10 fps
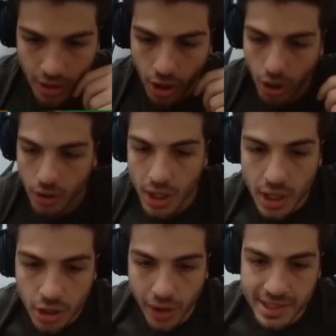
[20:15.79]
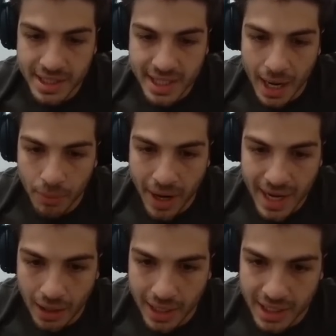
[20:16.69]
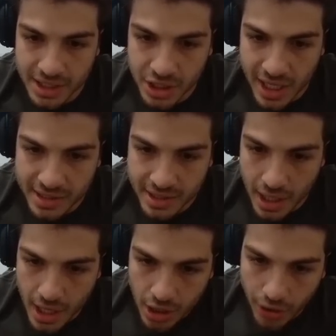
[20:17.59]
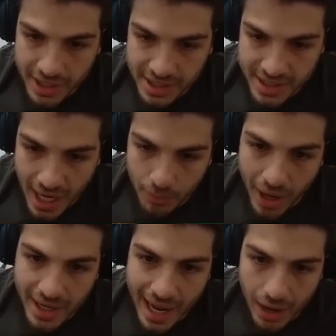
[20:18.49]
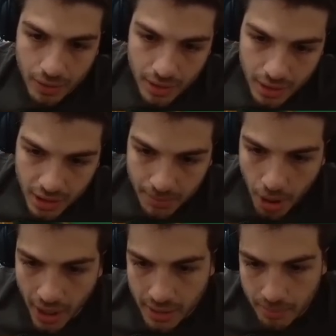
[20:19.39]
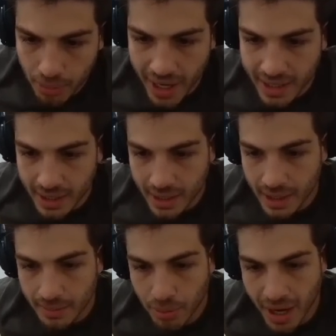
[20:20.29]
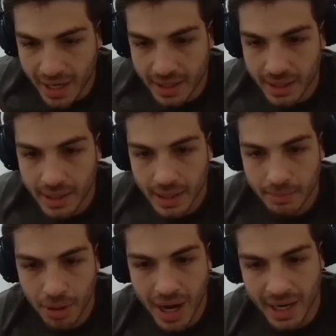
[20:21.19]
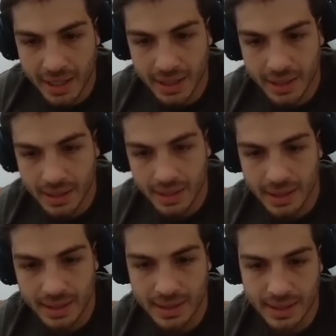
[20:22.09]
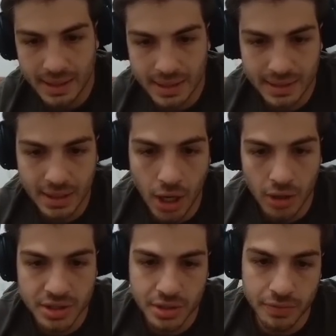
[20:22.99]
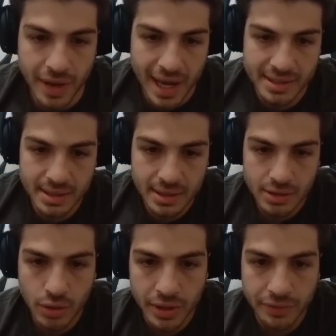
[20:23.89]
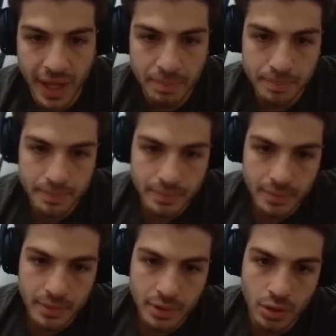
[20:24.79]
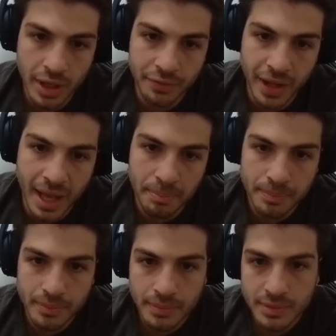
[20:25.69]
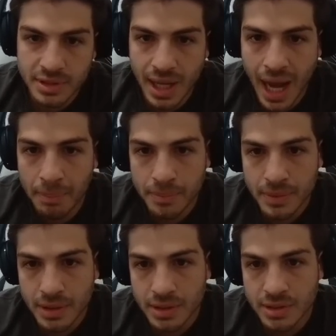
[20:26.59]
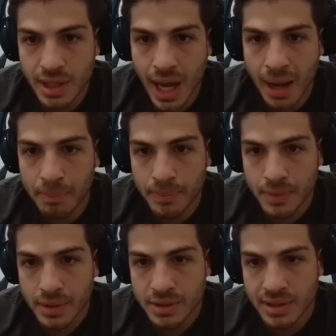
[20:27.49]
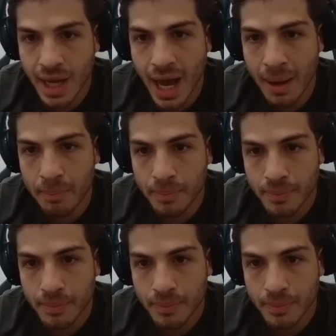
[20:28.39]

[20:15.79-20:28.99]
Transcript: Oh, crazy time right now, ladies and gents. Crazy time right now. Come on. Break. Break. Break. No, it's too fast. Coin flip. Coin flip. Stop. Stop. Stop.